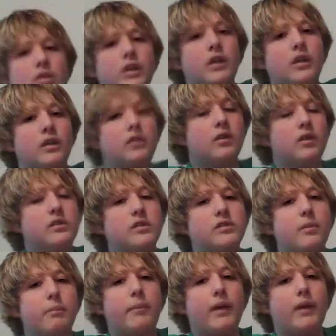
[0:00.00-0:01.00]
Yeah, because
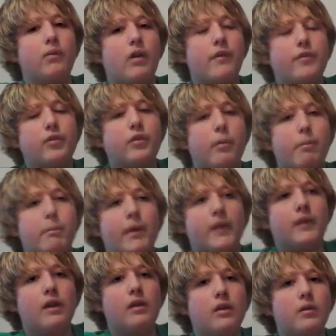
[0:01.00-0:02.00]
it's a big rifle with a
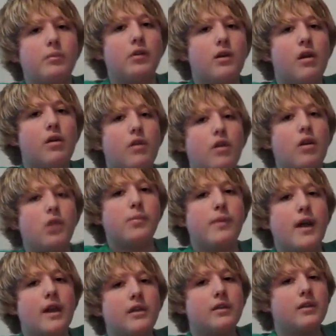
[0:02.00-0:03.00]
big caliber on
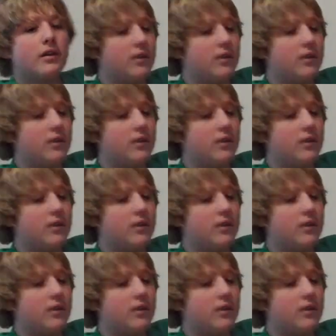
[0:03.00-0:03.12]
automatic.